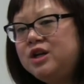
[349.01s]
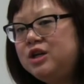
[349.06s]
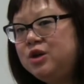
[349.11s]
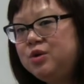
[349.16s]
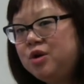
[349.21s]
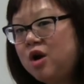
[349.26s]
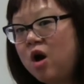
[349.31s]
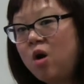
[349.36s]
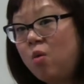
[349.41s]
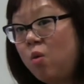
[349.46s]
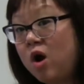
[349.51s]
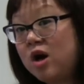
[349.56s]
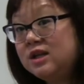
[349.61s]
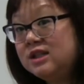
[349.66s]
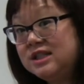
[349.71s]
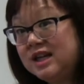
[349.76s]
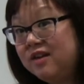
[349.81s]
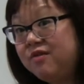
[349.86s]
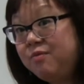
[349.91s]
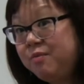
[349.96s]
do you not
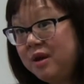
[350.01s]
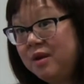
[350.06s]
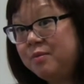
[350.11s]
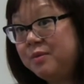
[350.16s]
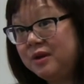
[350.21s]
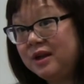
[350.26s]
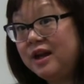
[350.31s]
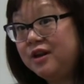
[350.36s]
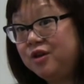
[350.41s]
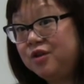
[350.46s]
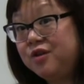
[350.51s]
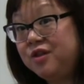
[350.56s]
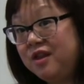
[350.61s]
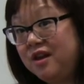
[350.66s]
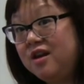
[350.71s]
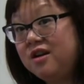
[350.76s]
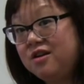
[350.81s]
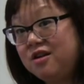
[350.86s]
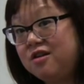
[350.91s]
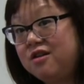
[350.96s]
want deaf people at your
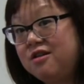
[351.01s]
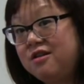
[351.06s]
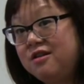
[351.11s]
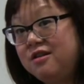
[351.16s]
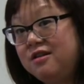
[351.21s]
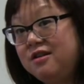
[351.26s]
theatre?